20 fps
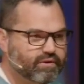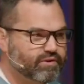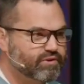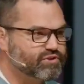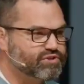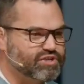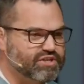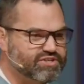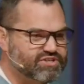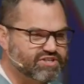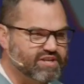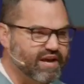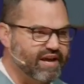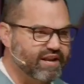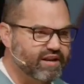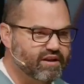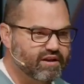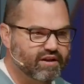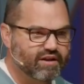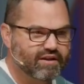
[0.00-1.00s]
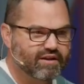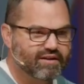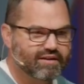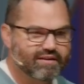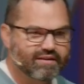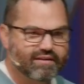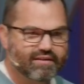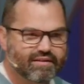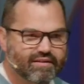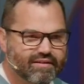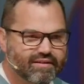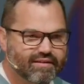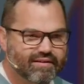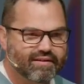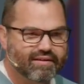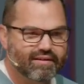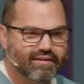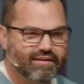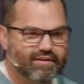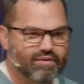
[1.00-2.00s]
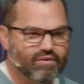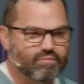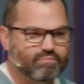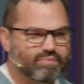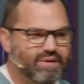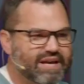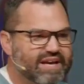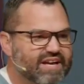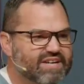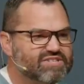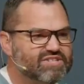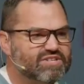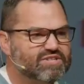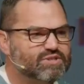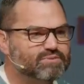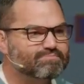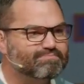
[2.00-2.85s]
She said, because it's